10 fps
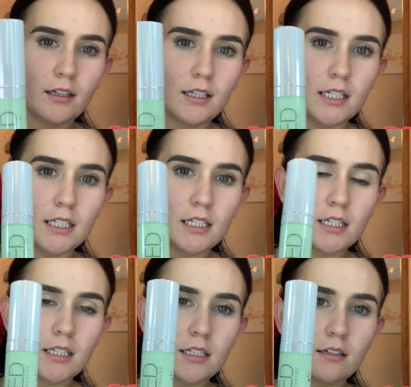
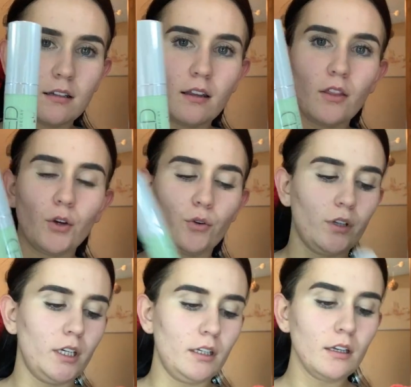in the
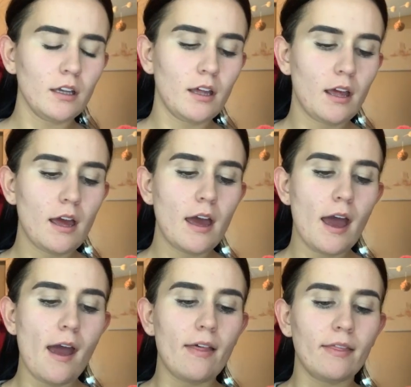green,
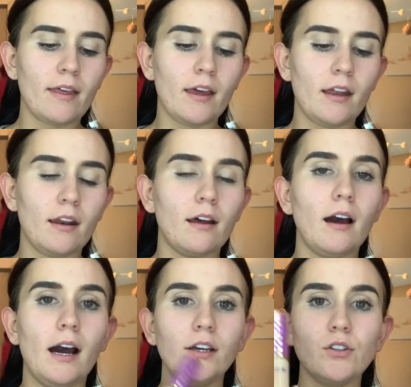and then
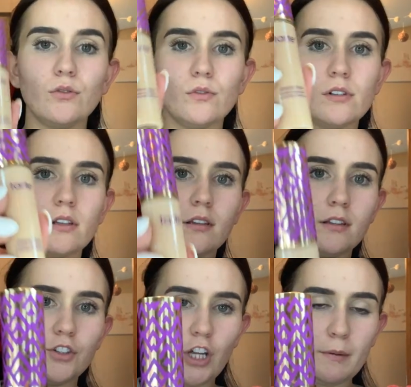I use
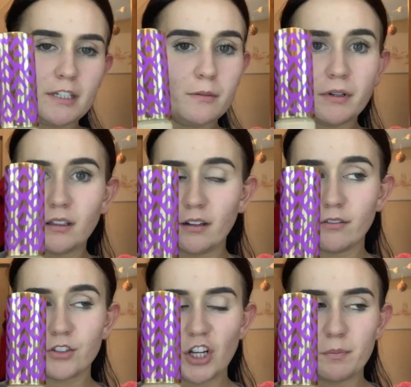the Shape Tape. I
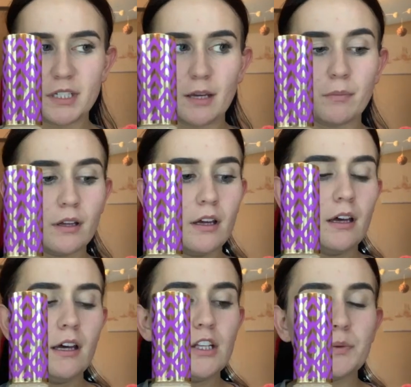love Shape Tape.
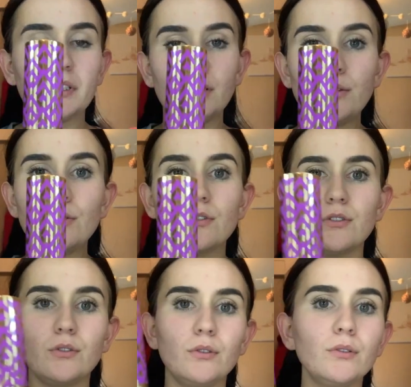It's what I use
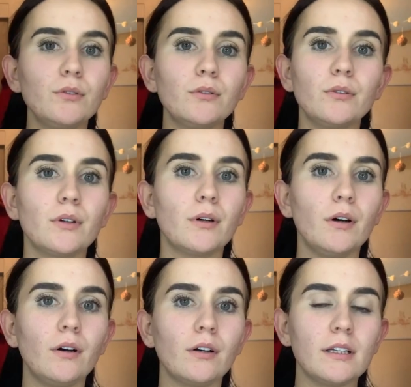to
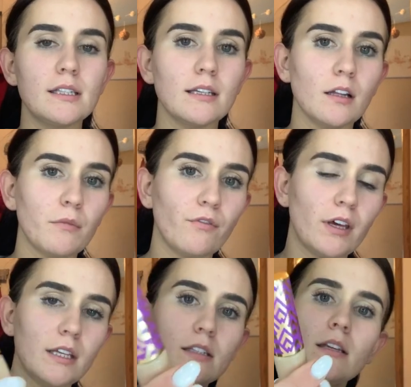conceal on my
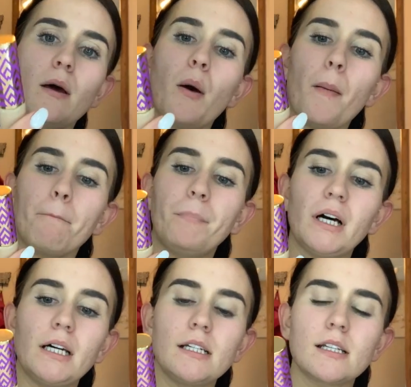face,
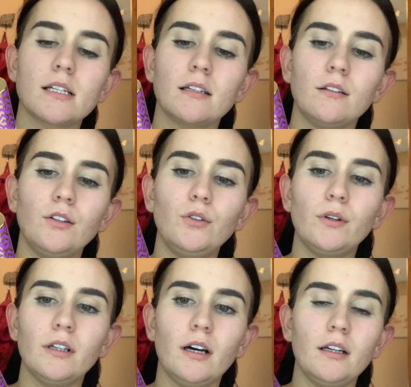but you
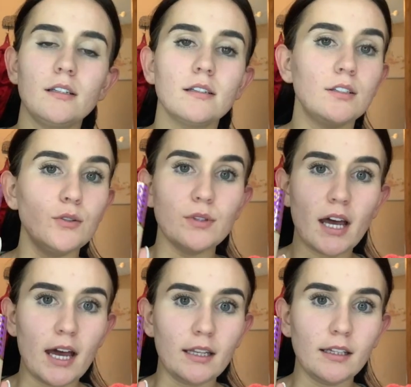can honestly use
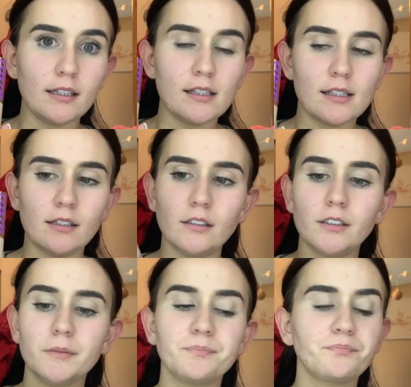any concealer.